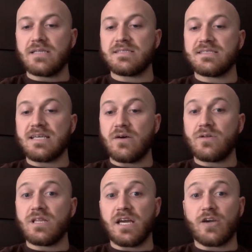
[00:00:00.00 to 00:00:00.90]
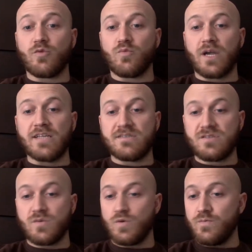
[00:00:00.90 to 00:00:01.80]
and sounded like a
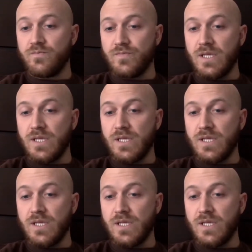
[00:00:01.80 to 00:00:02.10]
rainstorm.